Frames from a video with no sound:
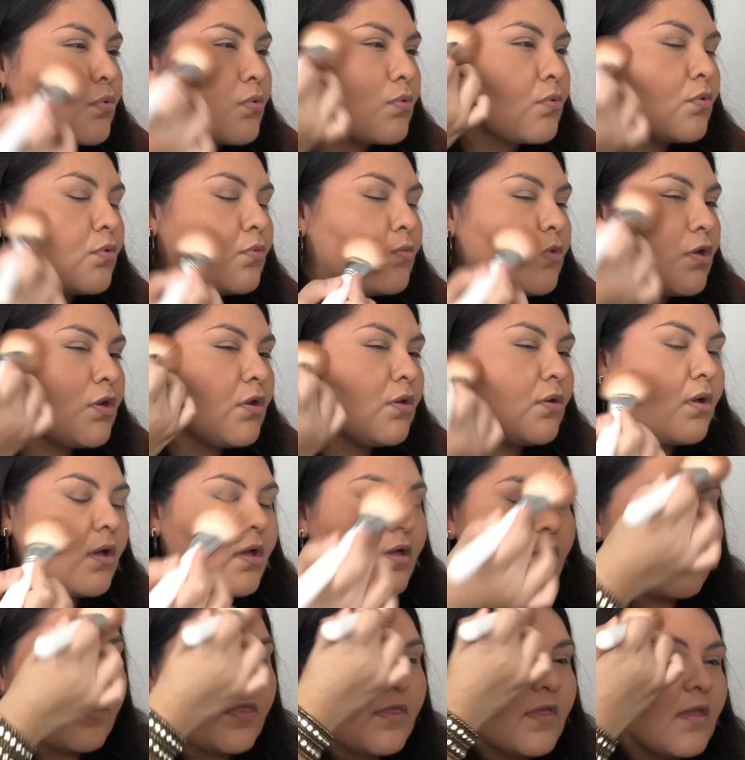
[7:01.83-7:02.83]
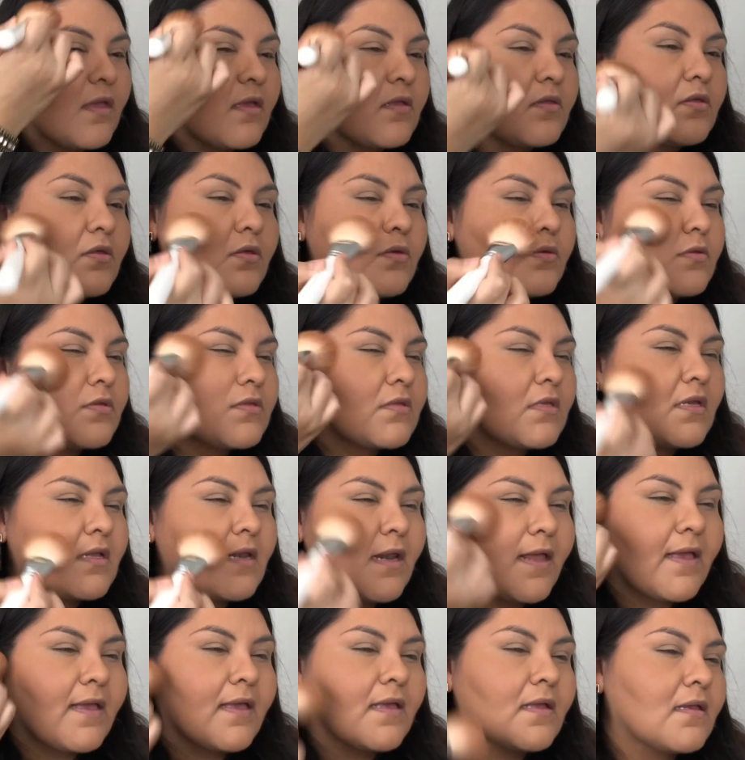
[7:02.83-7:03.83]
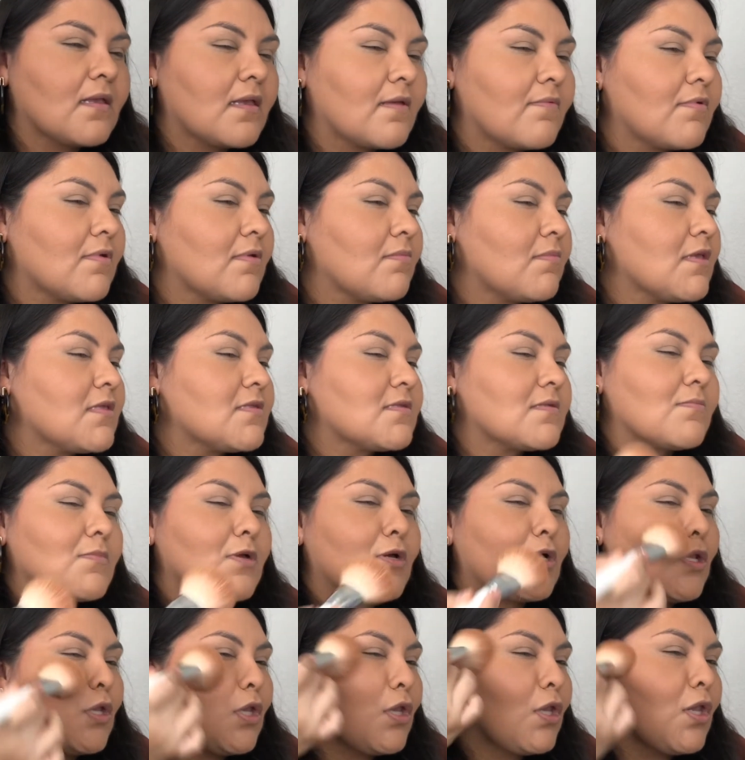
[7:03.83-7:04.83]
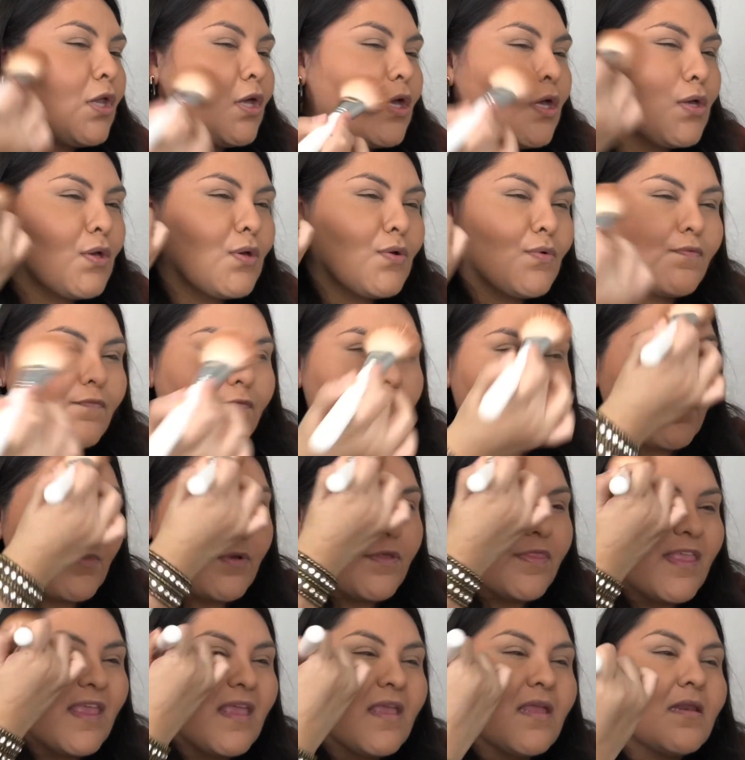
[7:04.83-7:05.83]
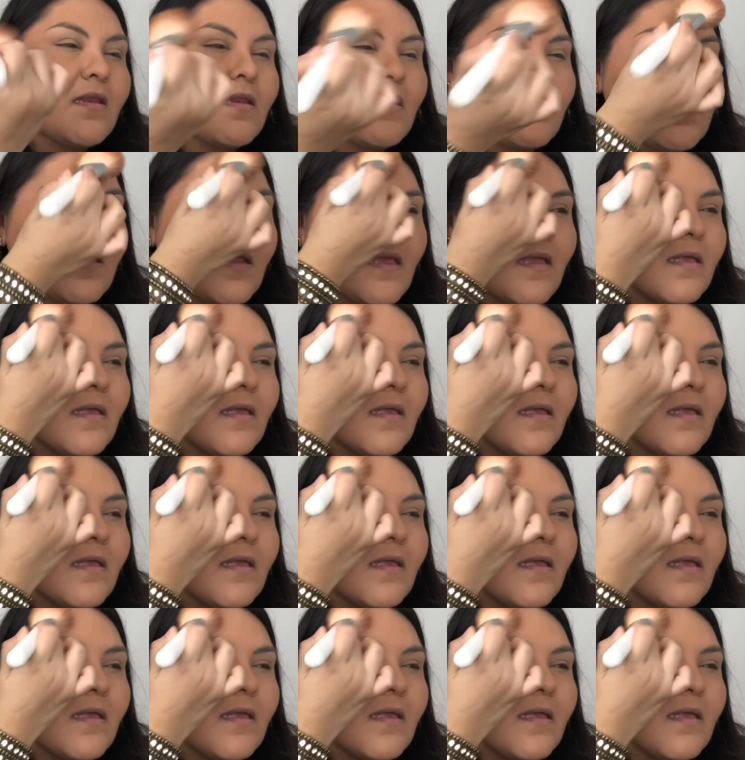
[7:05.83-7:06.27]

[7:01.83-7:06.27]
What do you all think? Do you see like it giving me some glow from within?